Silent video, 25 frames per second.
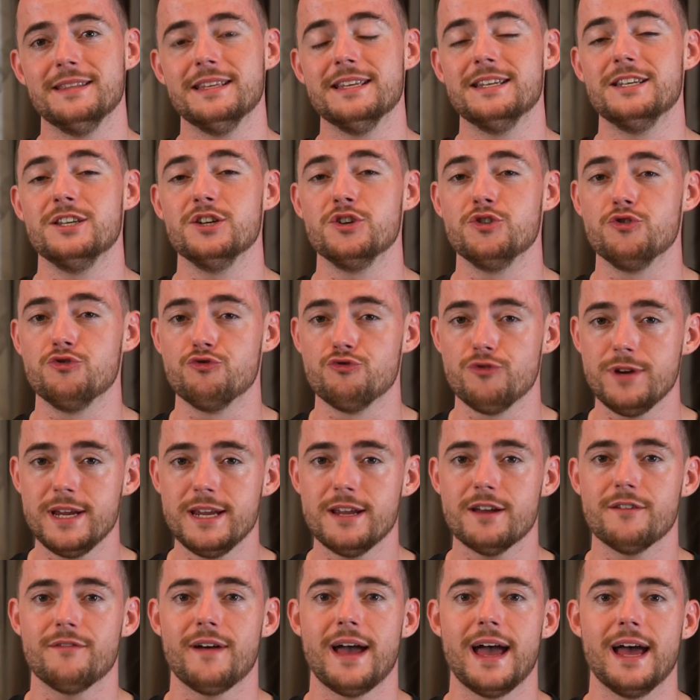in the
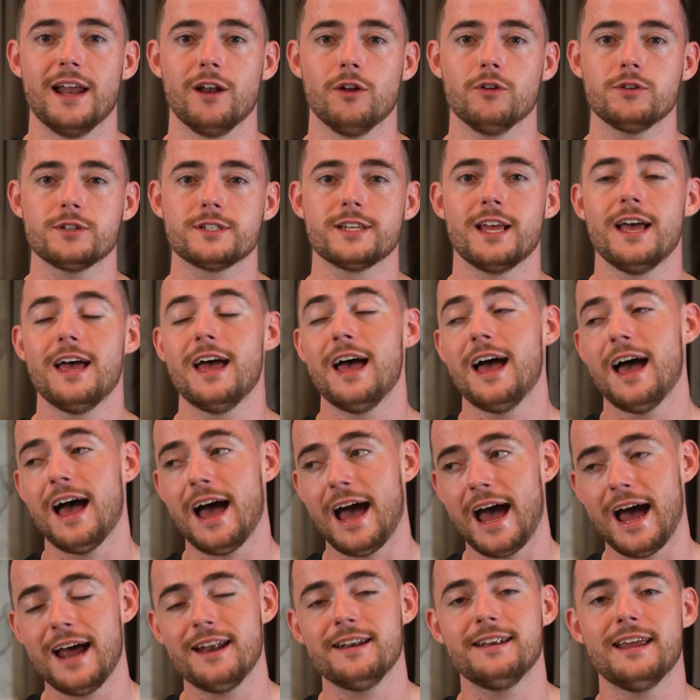degree of hair loss
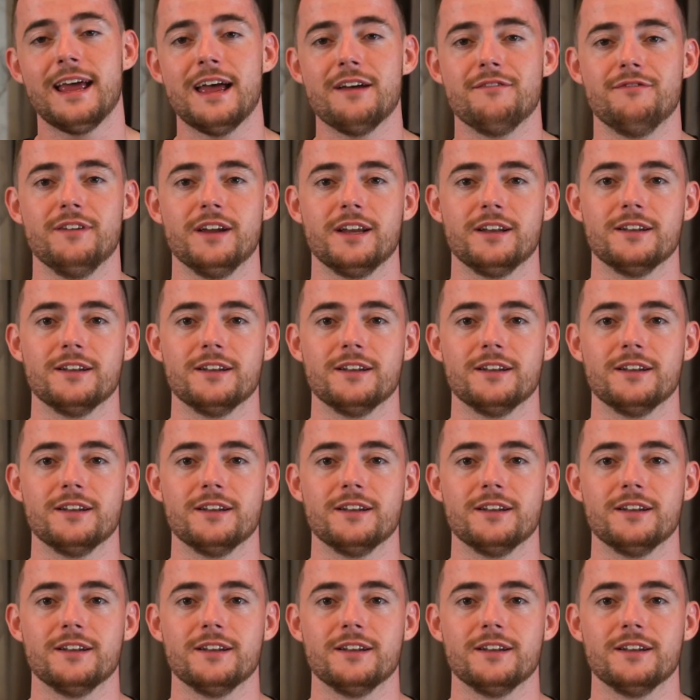and hair